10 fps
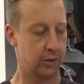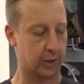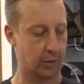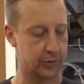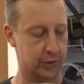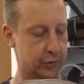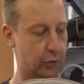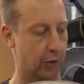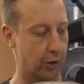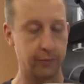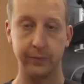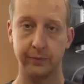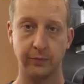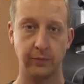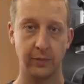that comes in the Toro.
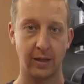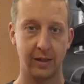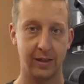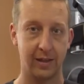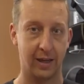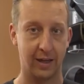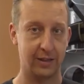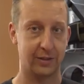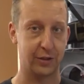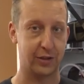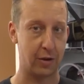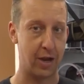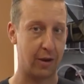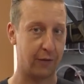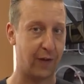And let's just show
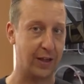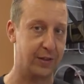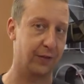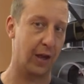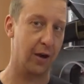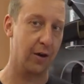you how effective they